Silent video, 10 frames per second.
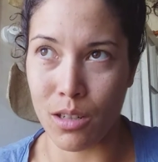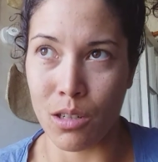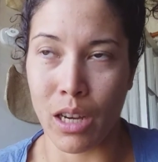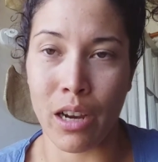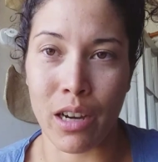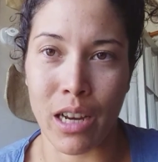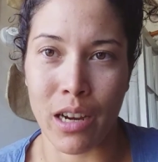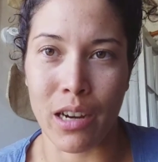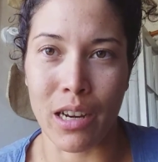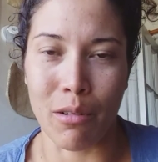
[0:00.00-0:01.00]
to
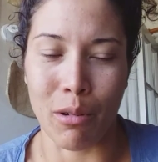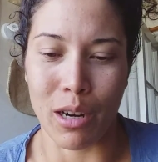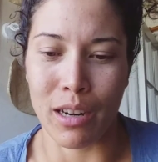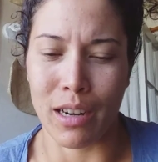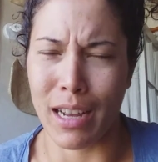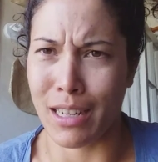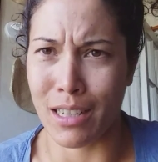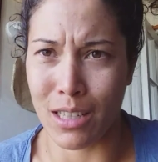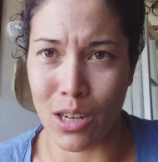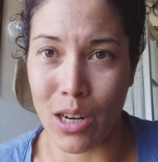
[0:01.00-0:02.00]
Kerikeri, where I
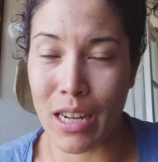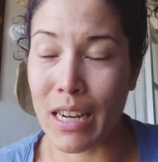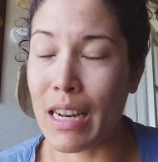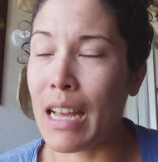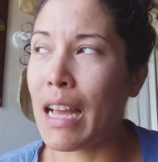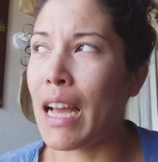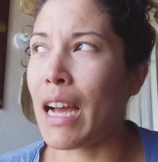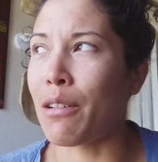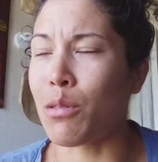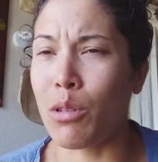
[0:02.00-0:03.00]
actually started.
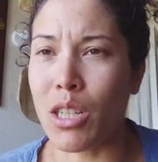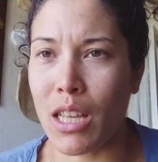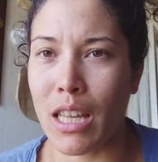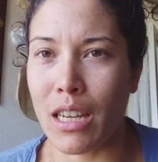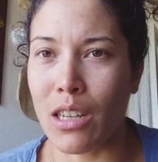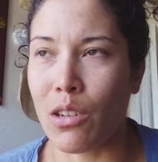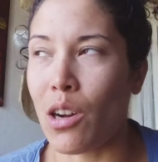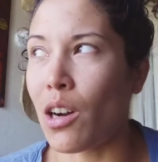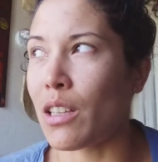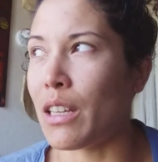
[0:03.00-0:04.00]
I was originally thinking to go to
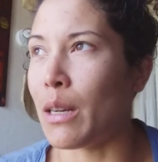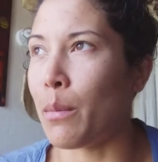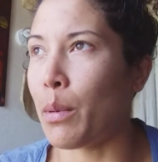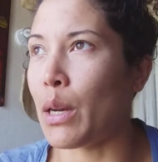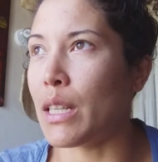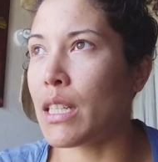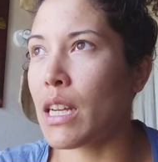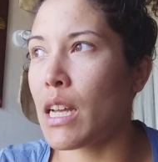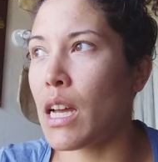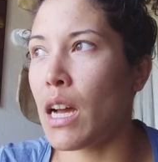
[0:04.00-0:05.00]
Auckland, but
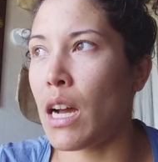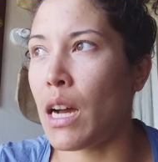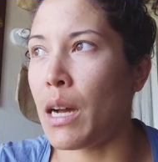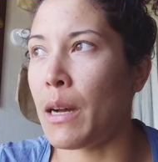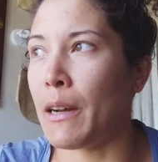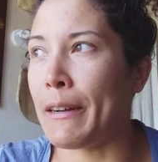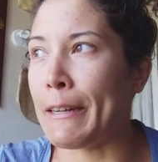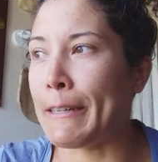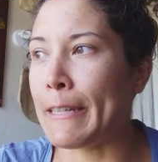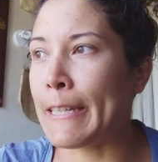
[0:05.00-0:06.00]

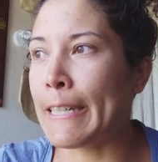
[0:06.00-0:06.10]
yeah,